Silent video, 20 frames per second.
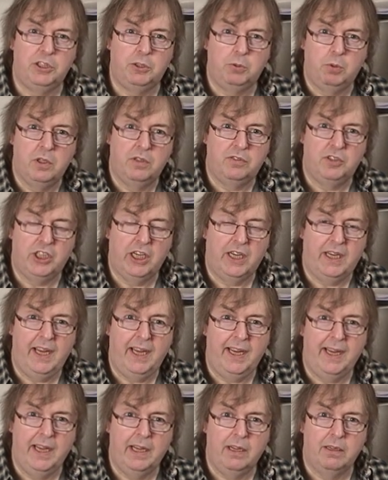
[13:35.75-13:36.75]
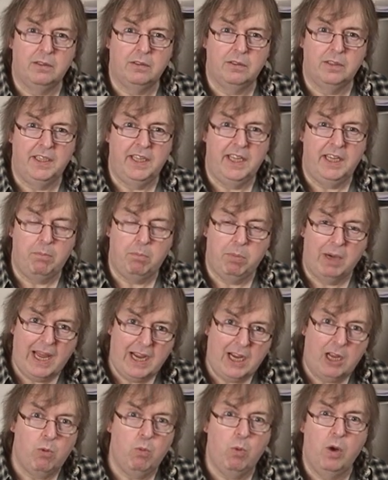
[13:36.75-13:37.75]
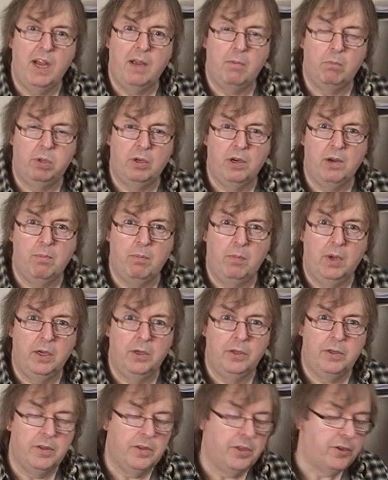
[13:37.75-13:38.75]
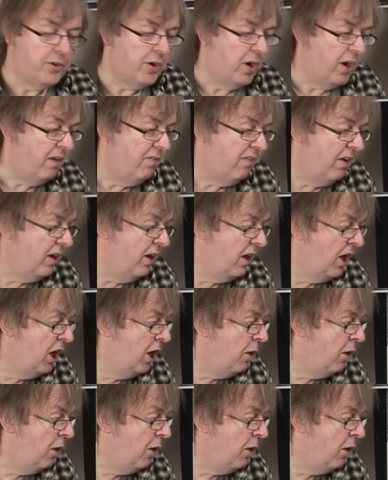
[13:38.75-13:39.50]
it's worth checking out the black and white print mode of the driver,